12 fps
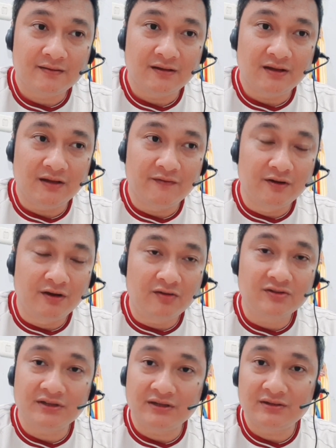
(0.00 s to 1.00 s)
If you
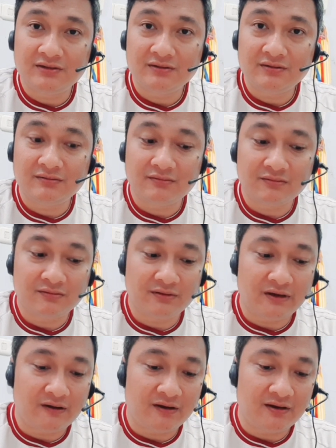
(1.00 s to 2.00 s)
notice,
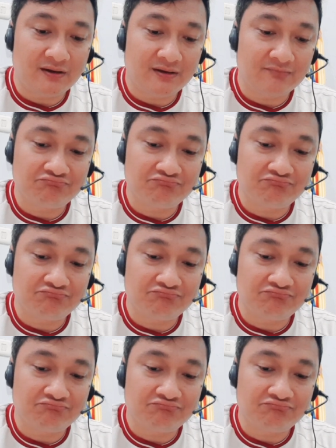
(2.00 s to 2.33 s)
there are